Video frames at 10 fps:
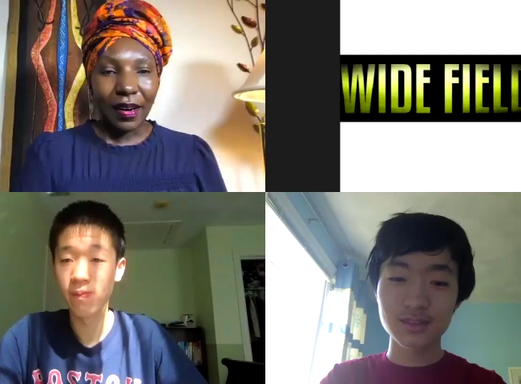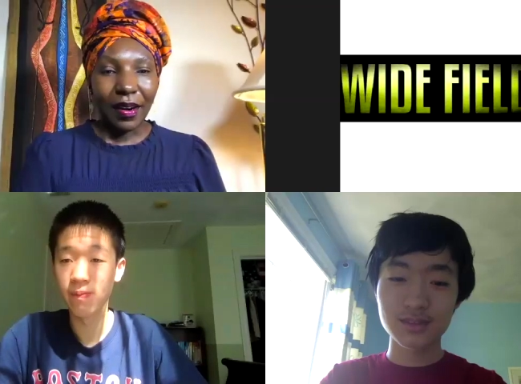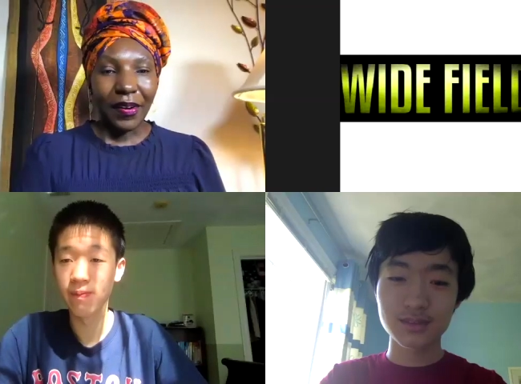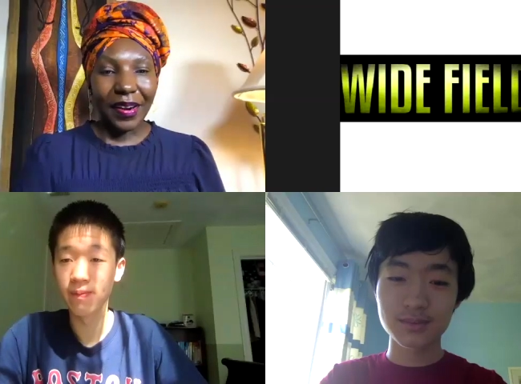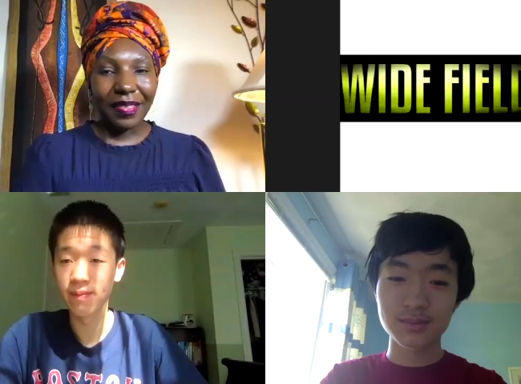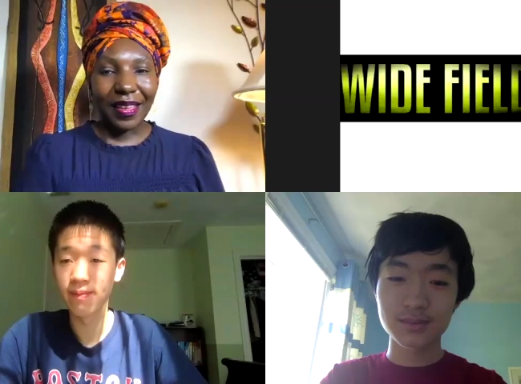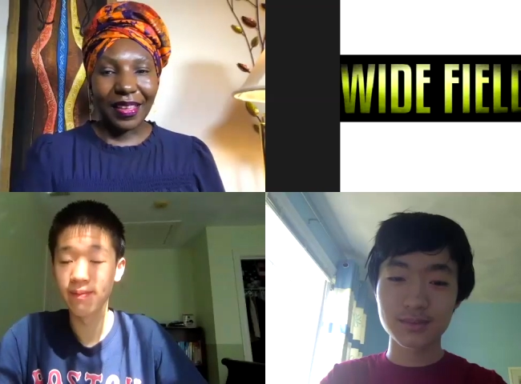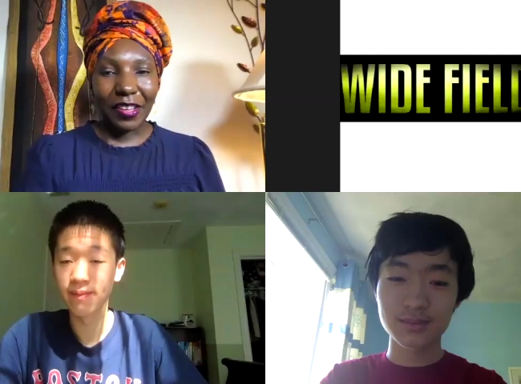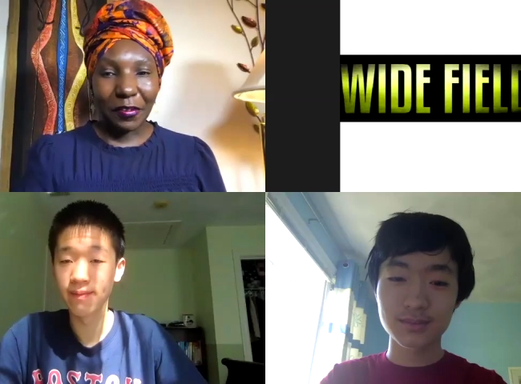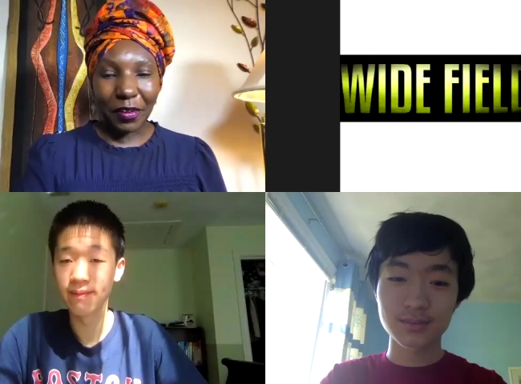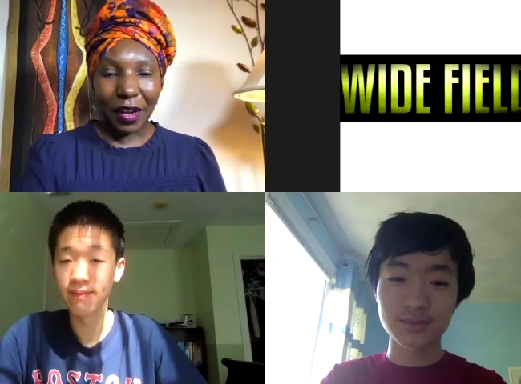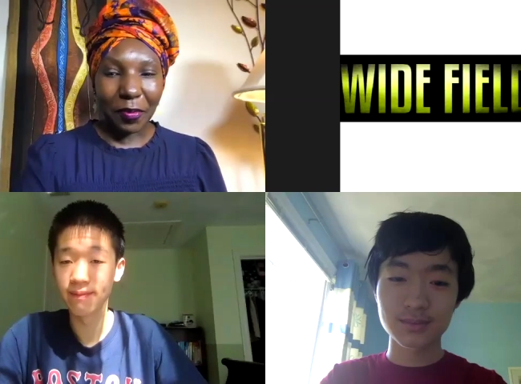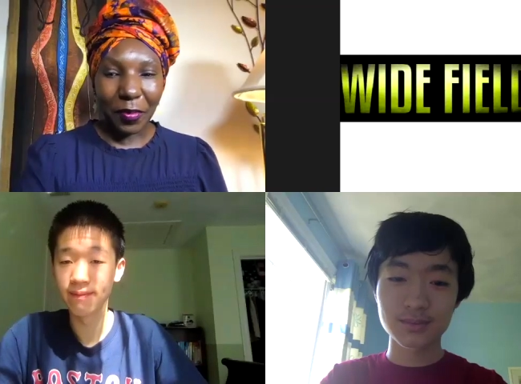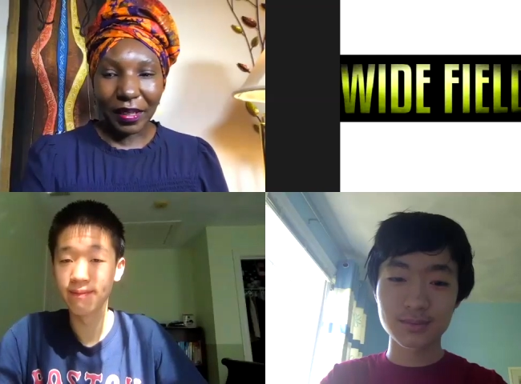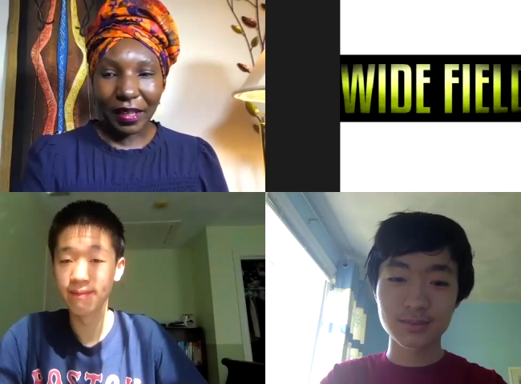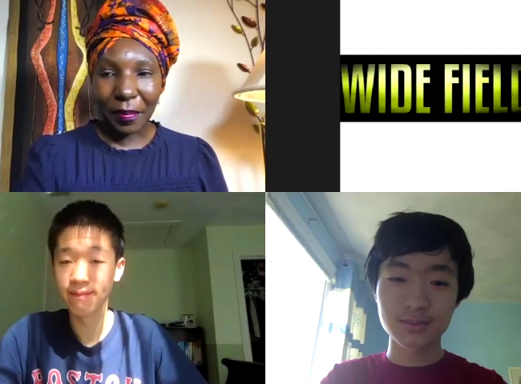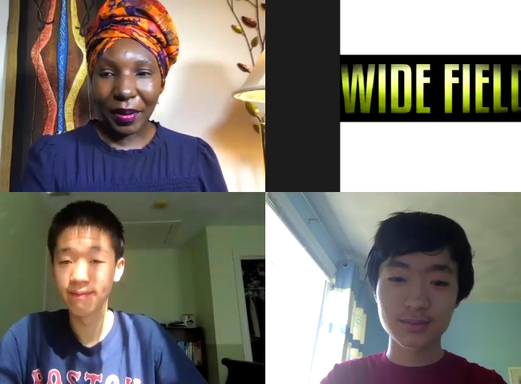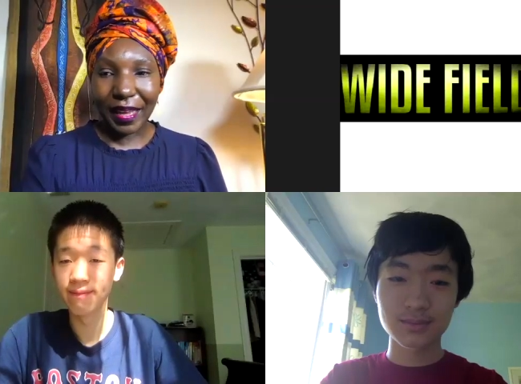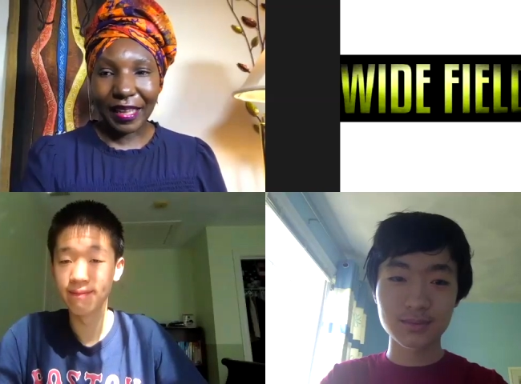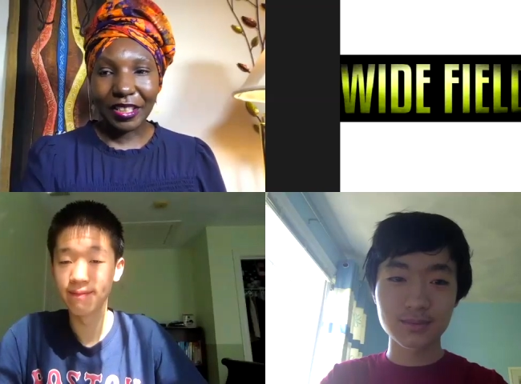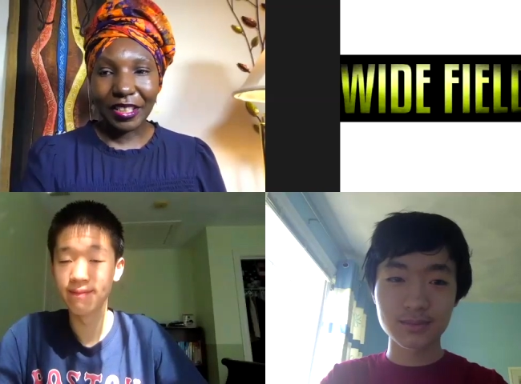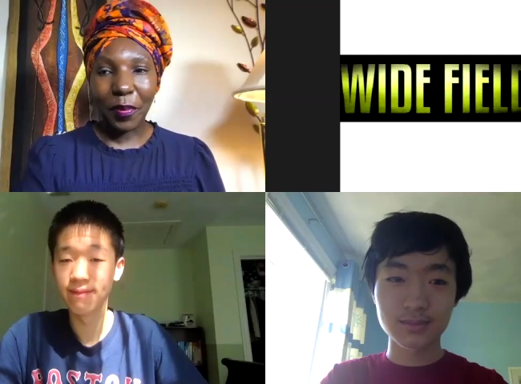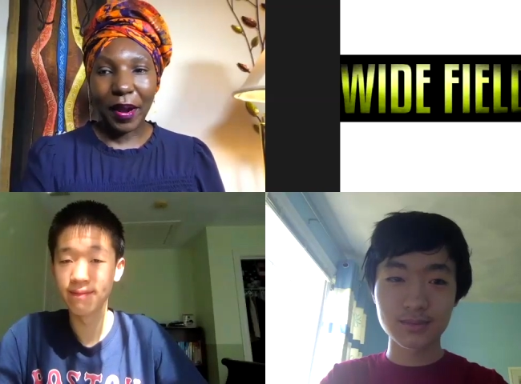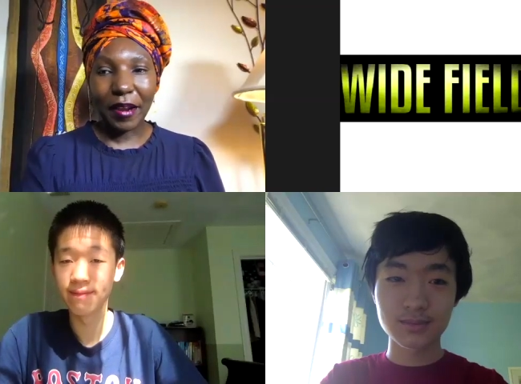Speaker 1: all right thank you uh, welcome again to Wide